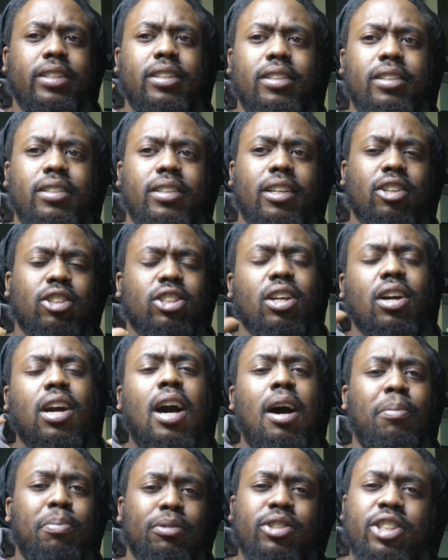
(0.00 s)
there's a
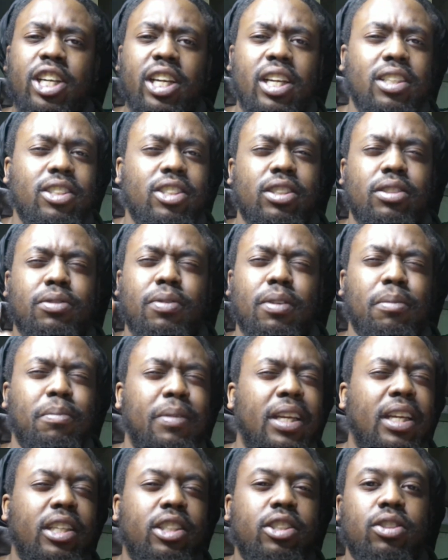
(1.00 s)
couple changes from
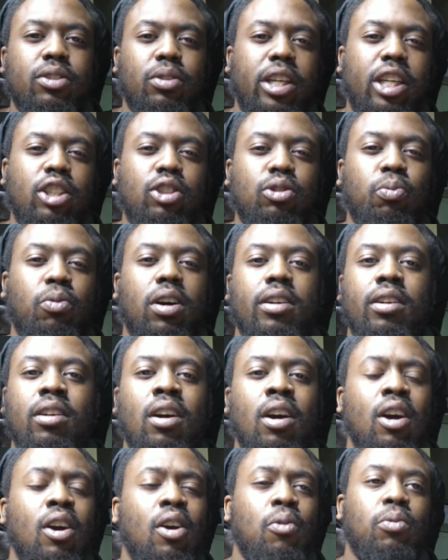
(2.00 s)
each one,
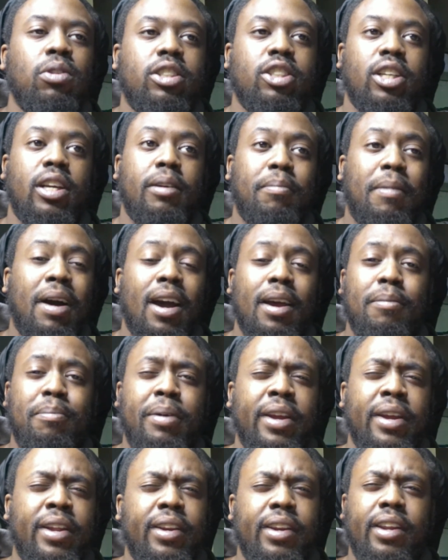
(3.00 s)
which in my
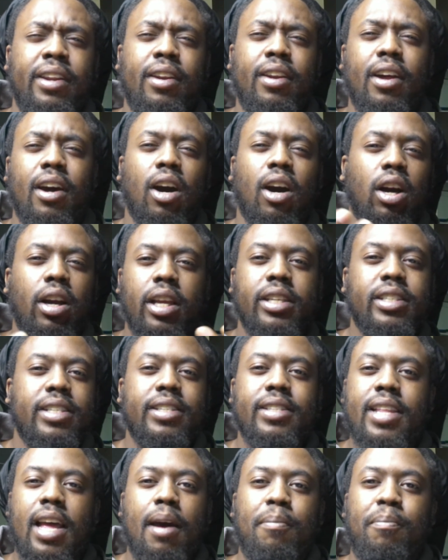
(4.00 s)
opinion isn't
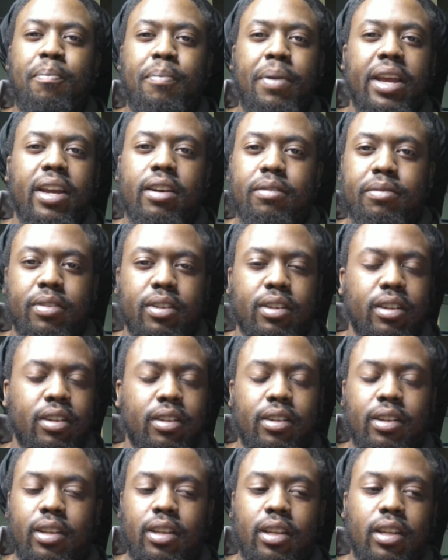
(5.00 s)
that big of a
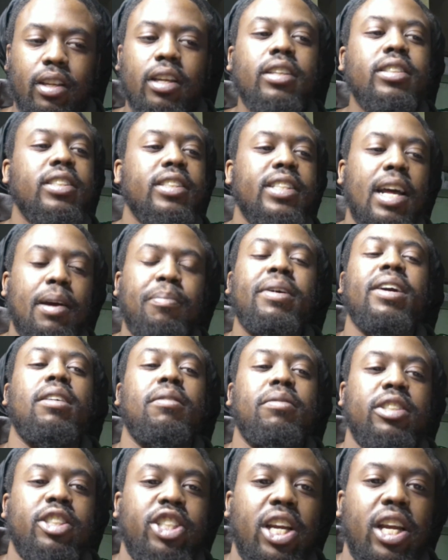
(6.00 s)

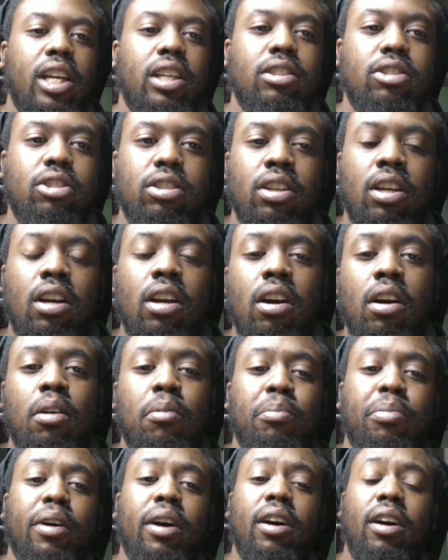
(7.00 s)
change.
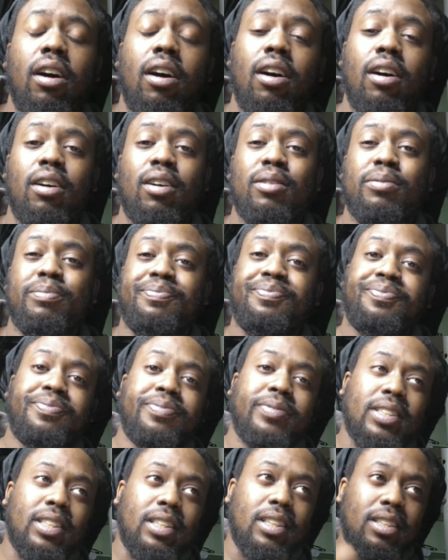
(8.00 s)
But
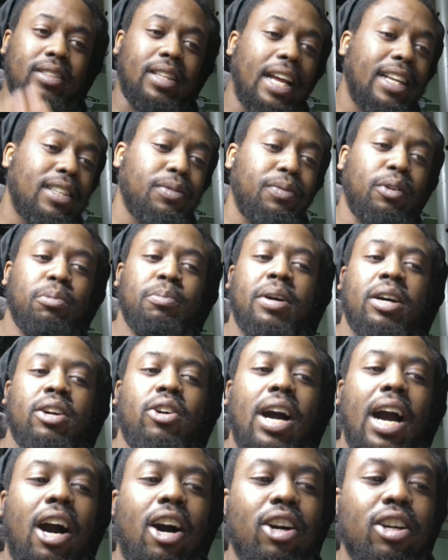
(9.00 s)
that's Full Metal
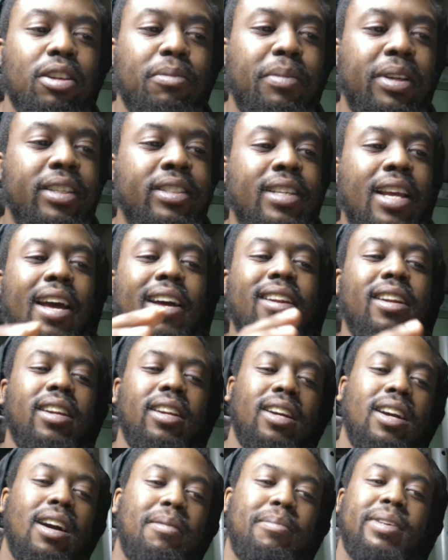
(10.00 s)
Alchemist
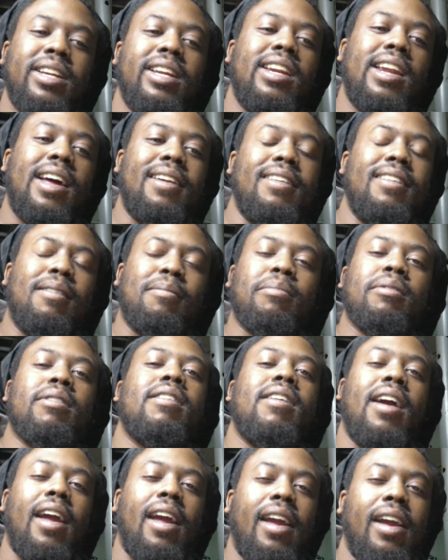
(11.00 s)
coming in at number
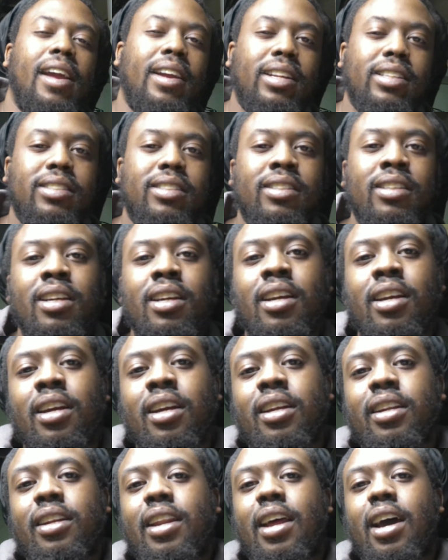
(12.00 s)
8.
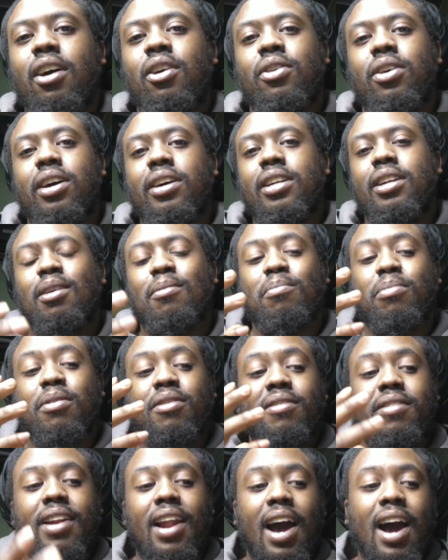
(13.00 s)
Now number
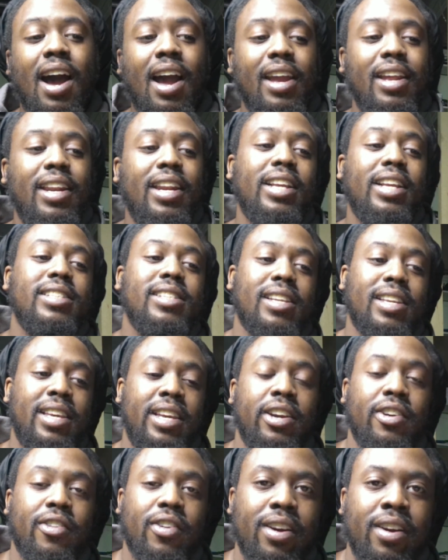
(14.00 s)
9 is
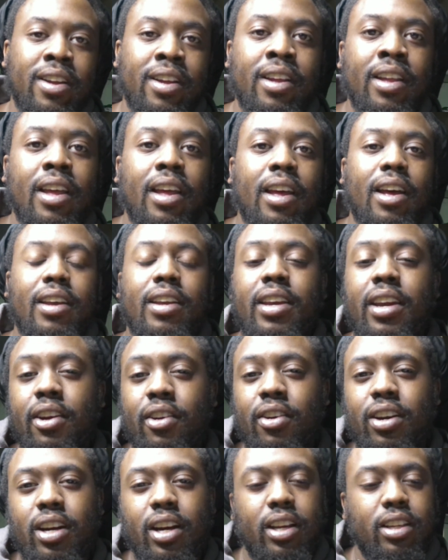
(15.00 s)
Akira. Akira is